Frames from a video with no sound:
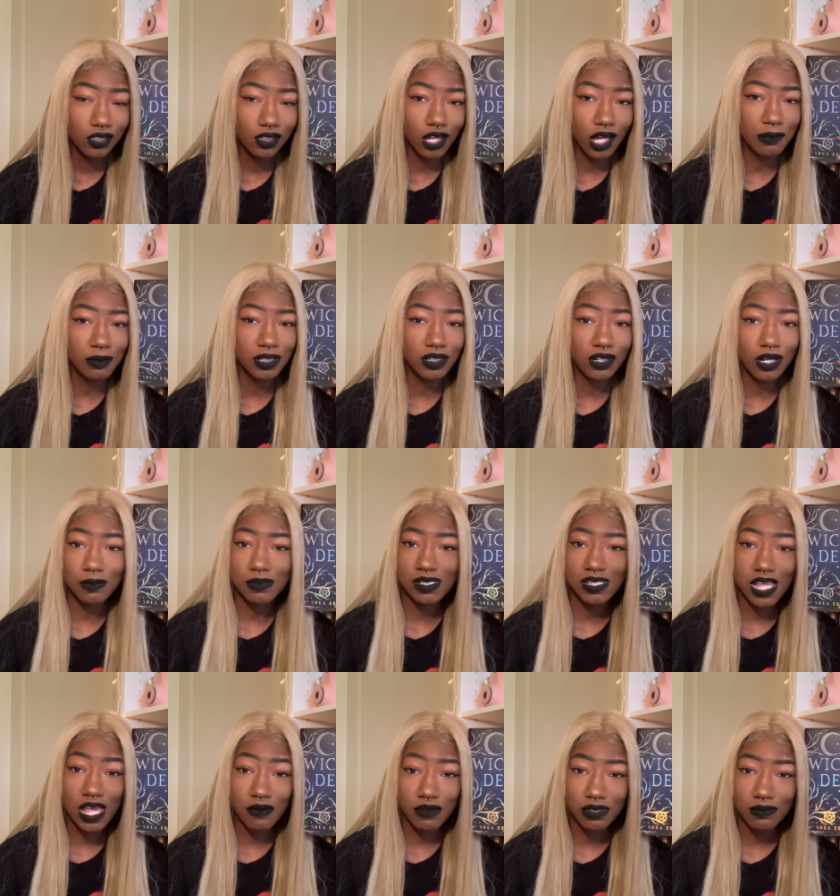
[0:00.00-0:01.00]

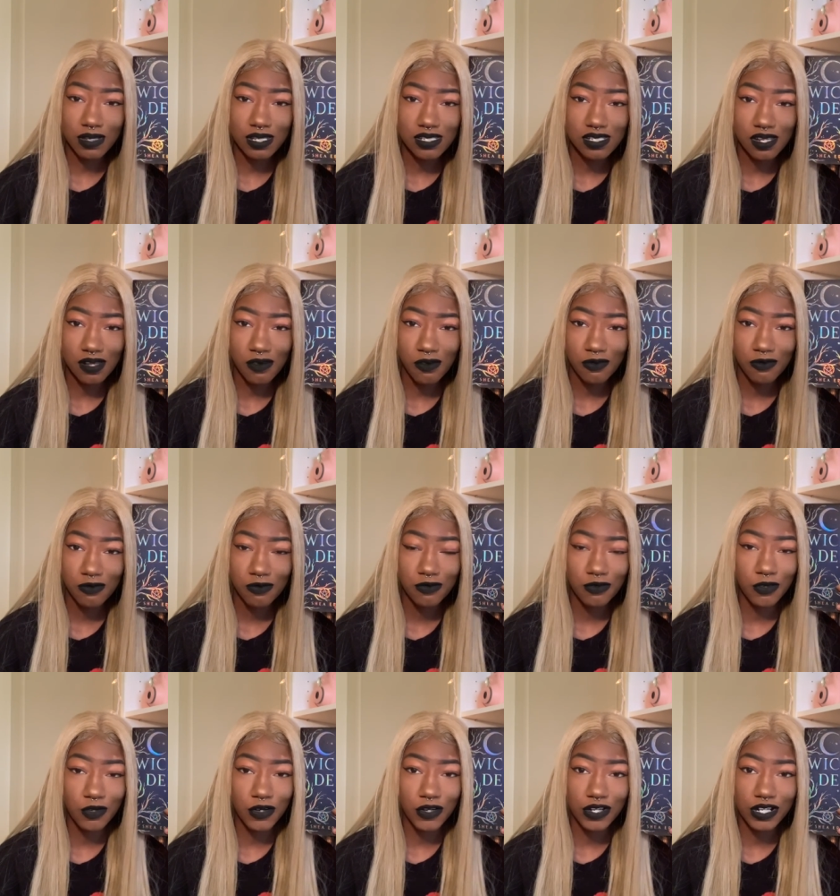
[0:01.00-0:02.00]
upset with myself
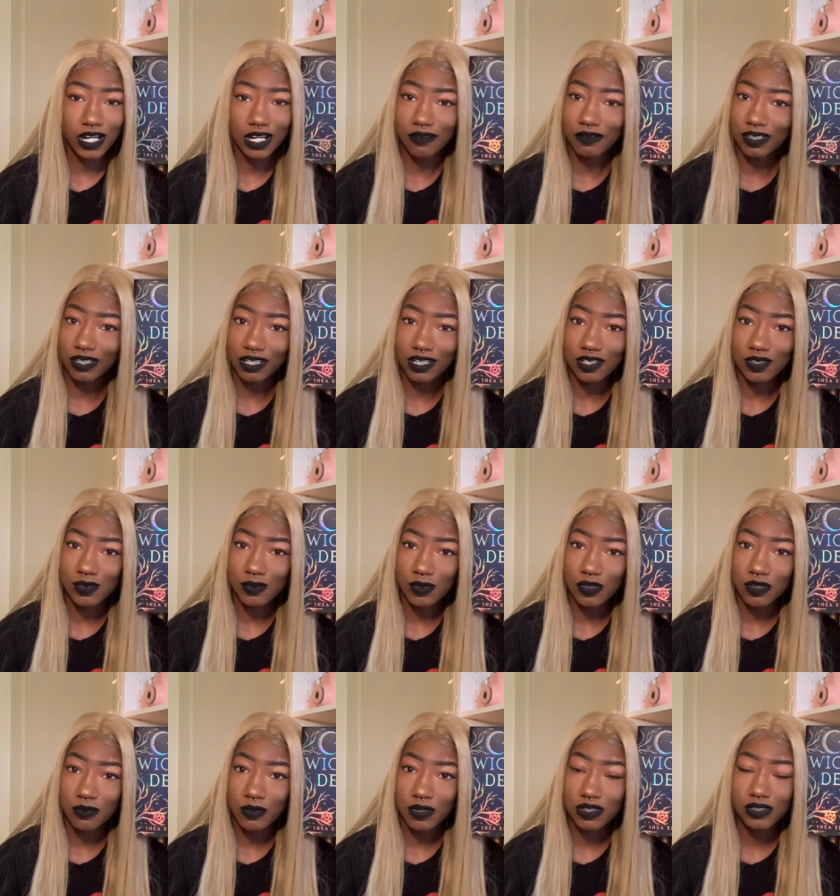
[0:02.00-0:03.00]
for not reading any
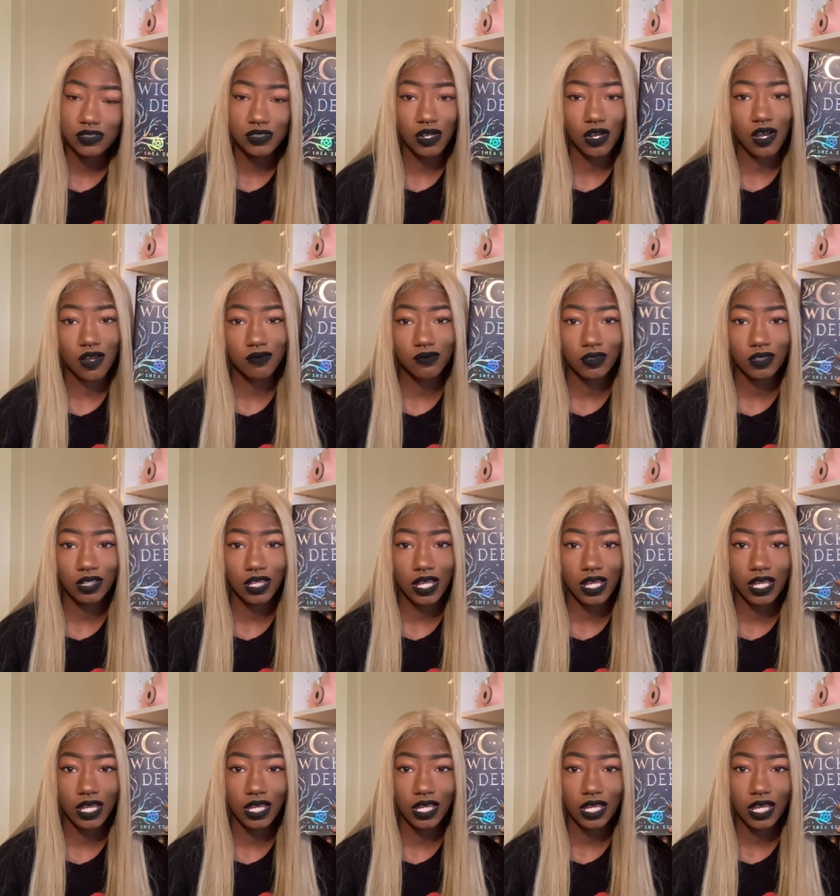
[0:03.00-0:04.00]
spooky books. So I feel
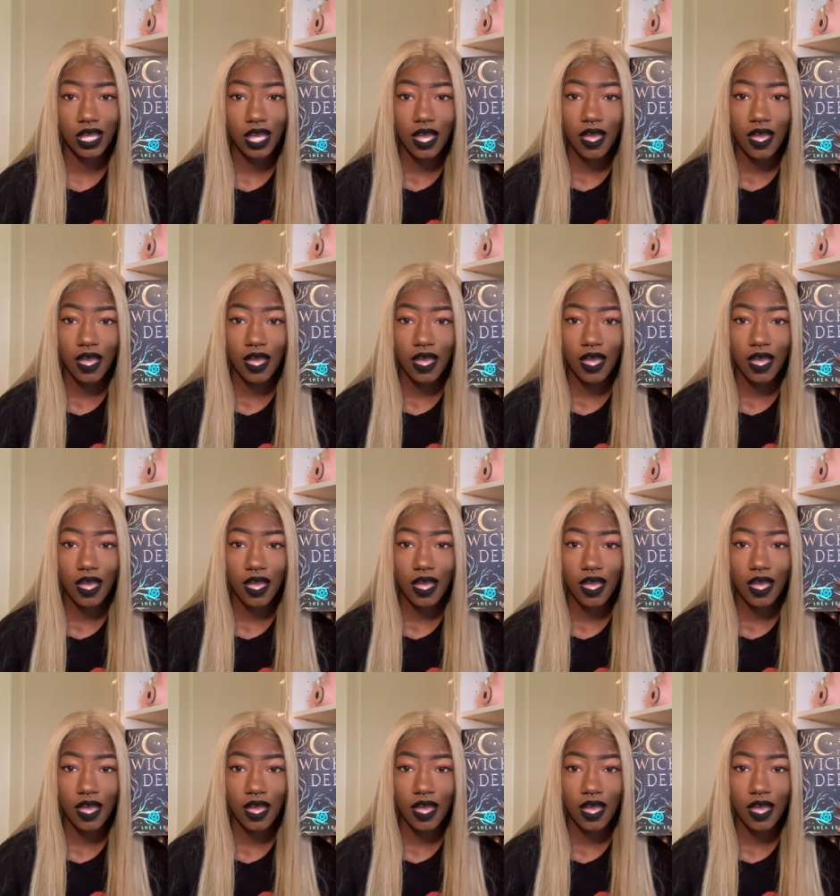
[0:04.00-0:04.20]
like